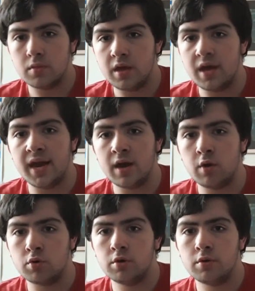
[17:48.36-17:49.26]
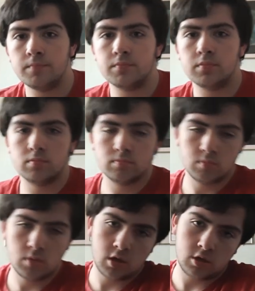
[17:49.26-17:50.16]
an hour
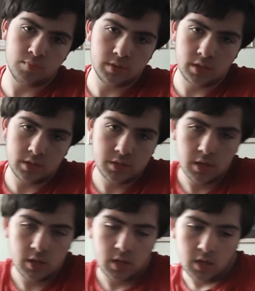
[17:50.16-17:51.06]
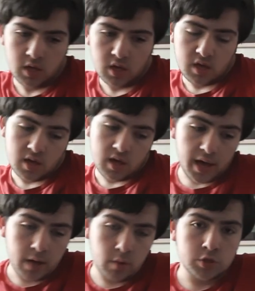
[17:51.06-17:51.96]
complete,
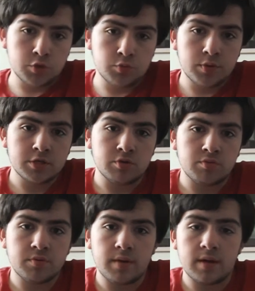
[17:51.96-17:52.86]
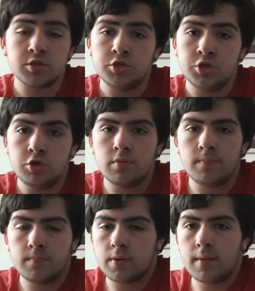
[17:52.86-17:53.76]
I was depressed over. Actually,
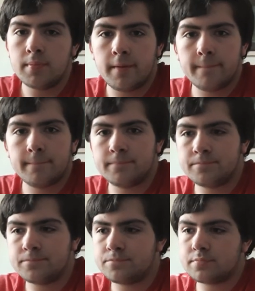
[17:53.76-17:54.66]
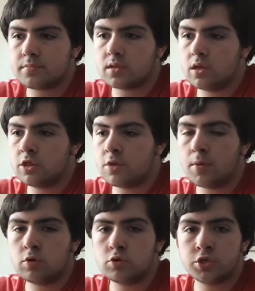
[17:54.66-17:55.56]
probably the
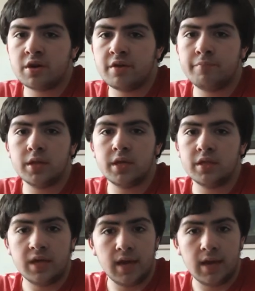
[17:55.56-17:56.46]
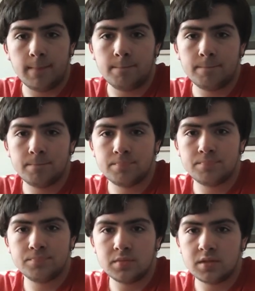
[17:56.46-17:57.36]
most that I played the game,
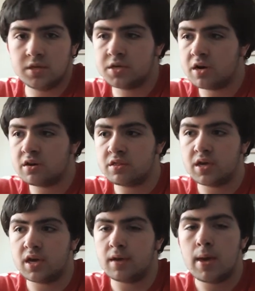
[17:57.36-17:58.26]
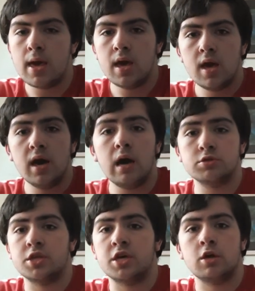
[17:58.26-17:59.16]
the entirety of the game, I was
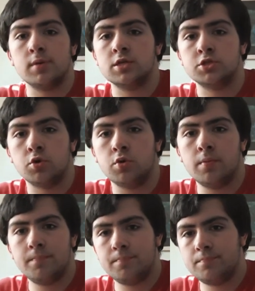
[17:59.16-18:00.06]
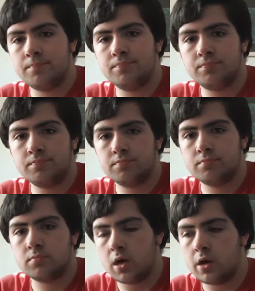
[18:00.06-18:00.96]
thinking about Joel.
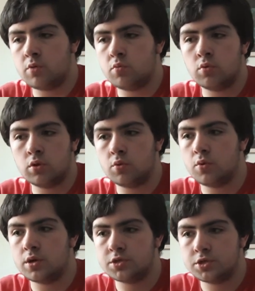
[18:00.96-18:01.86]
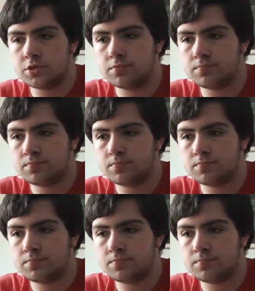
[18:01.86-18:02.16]
I really was.